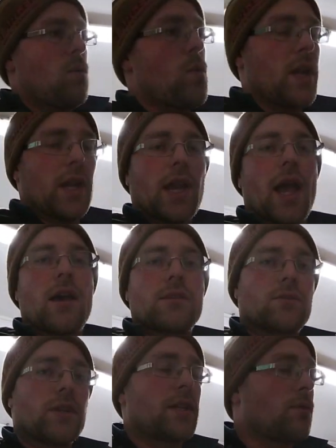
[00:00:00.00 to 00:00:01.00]
when the
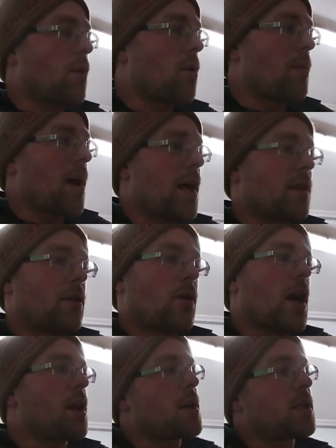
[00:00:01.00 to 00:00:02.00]
cows are in the robot, they're
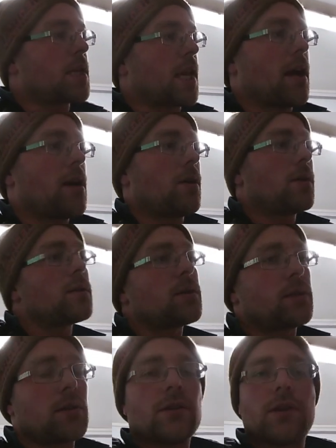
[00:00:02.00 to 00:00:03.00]
on a scale,
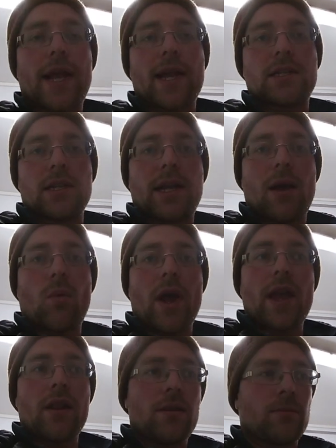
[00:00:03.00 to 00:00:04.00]
so they actually get
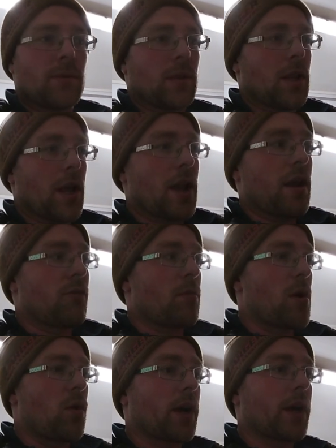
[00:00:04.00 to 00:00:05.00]
weighed at every
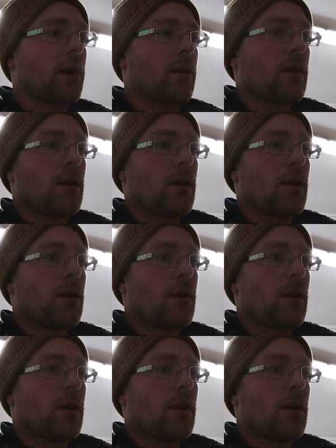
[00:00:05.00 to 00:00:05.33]
milking.